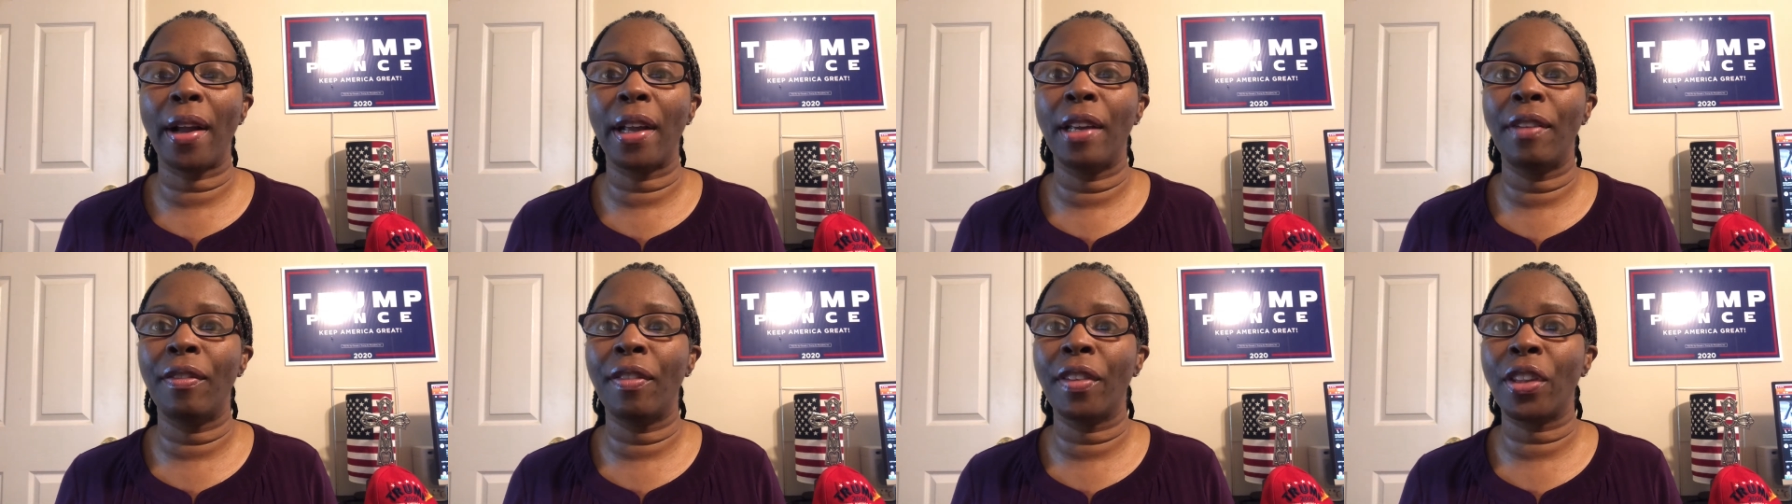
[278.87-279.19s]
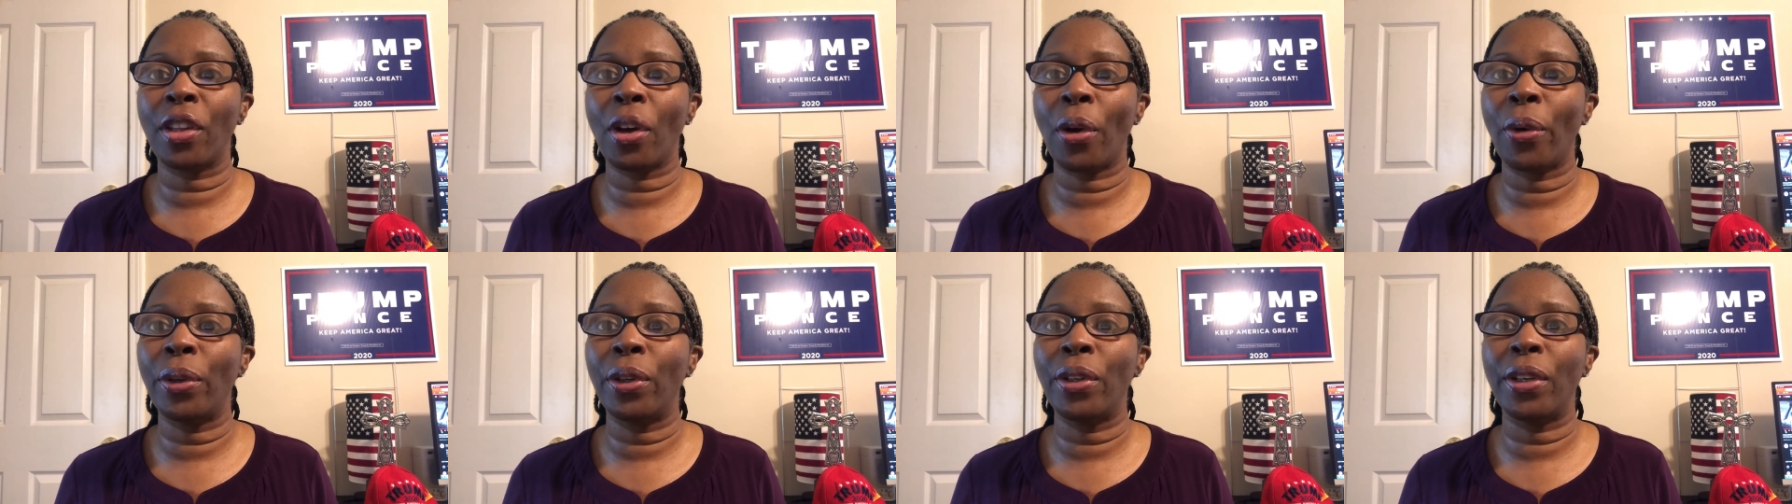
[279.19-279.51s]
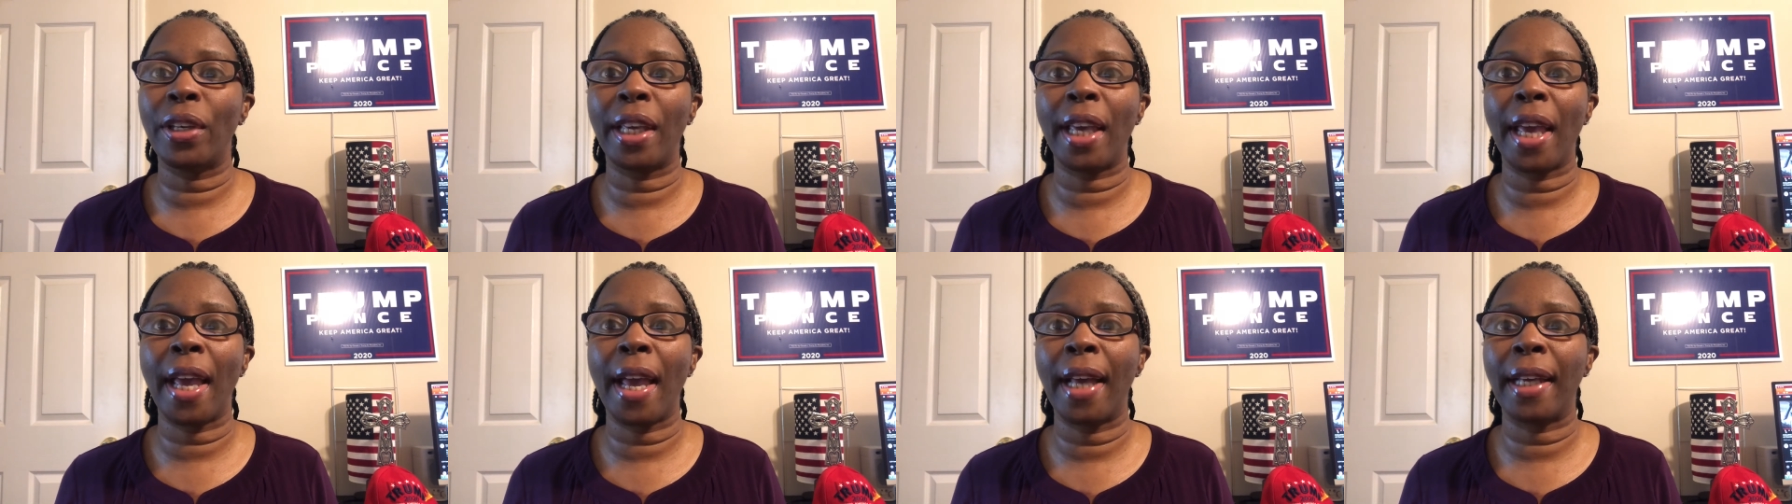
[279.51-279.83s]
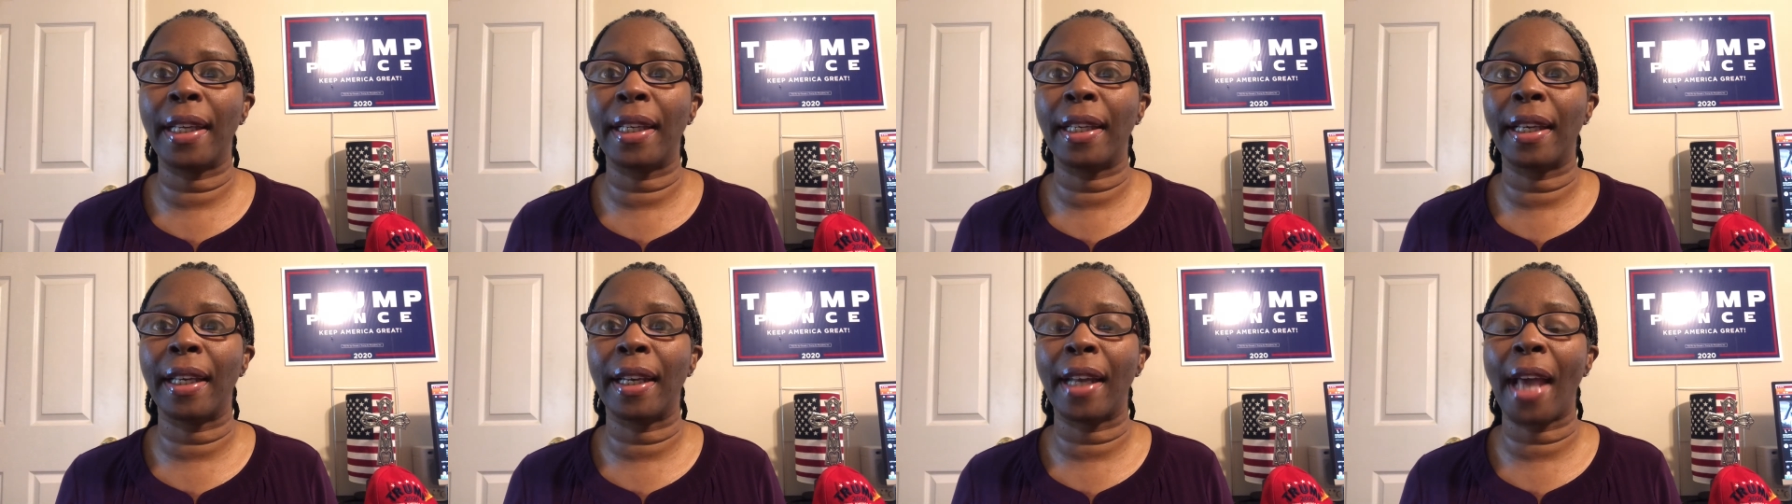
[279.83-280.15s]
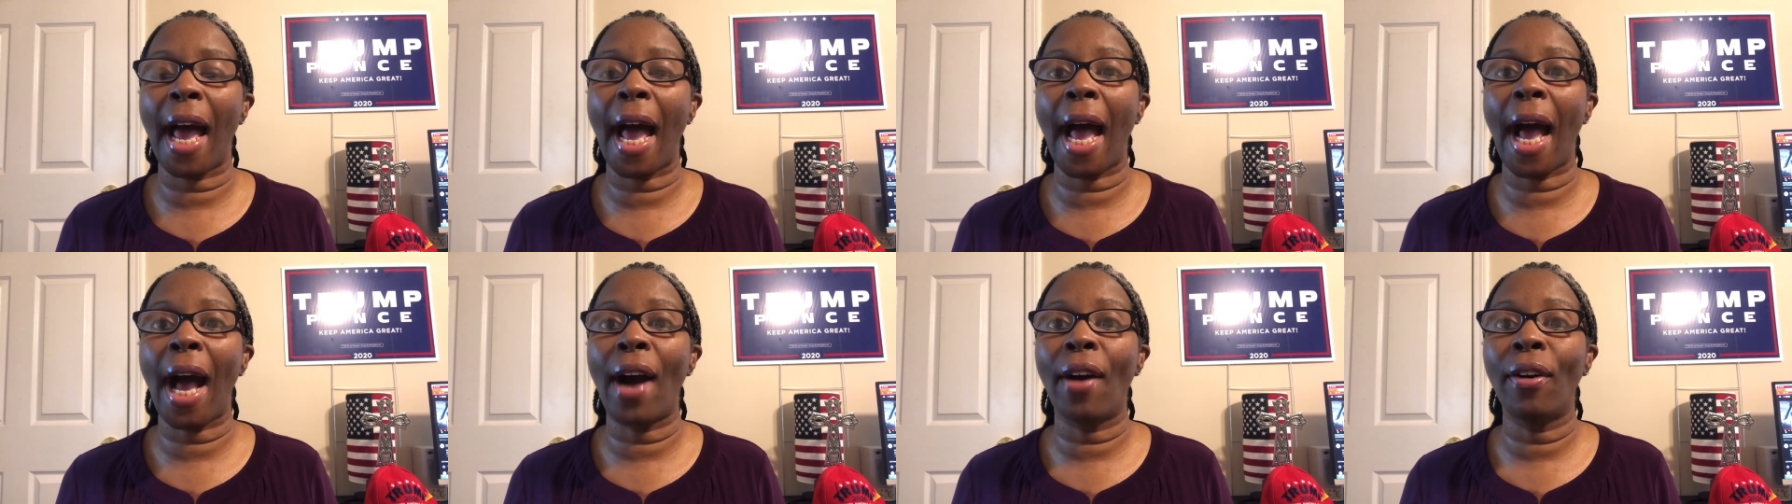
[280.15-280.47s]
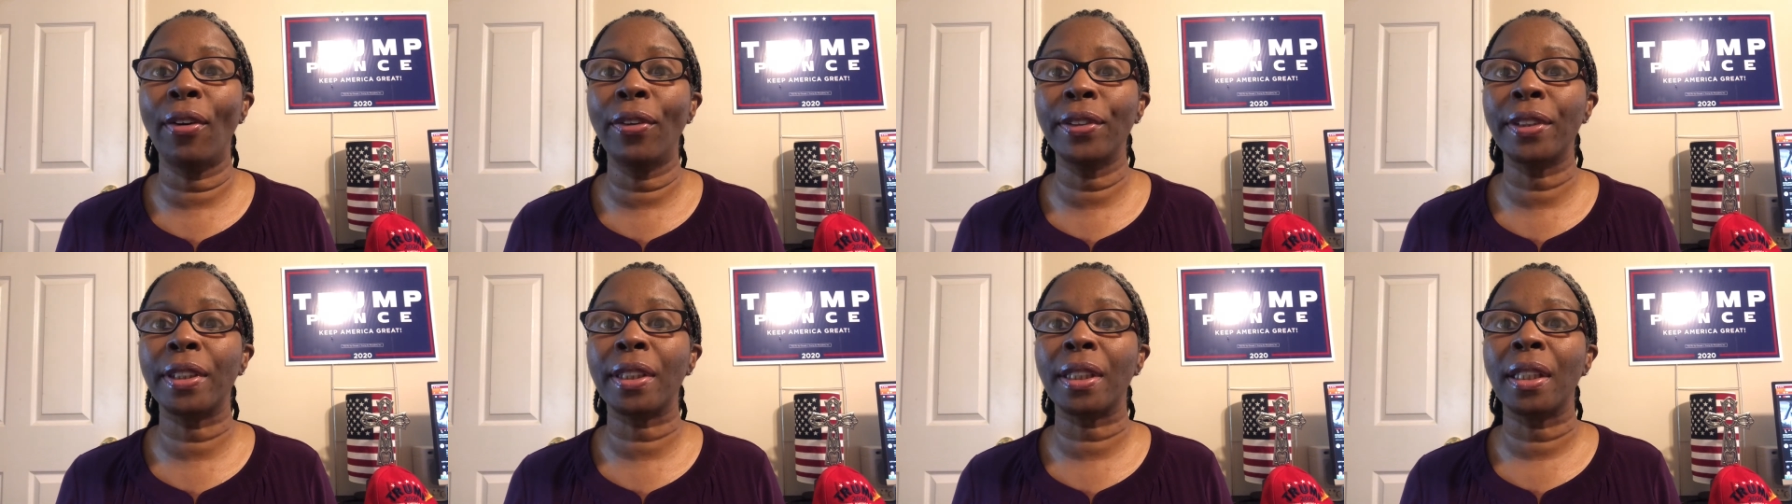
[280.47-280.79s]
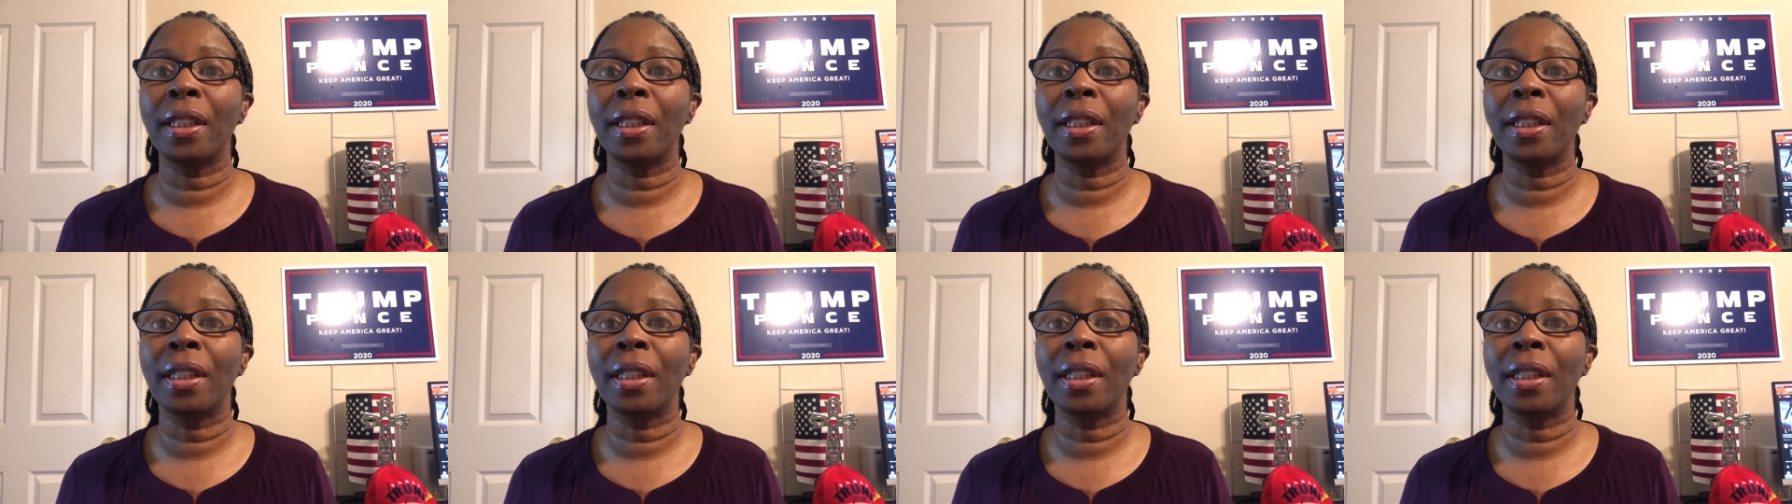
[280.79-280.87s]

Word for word: even though you can't get out.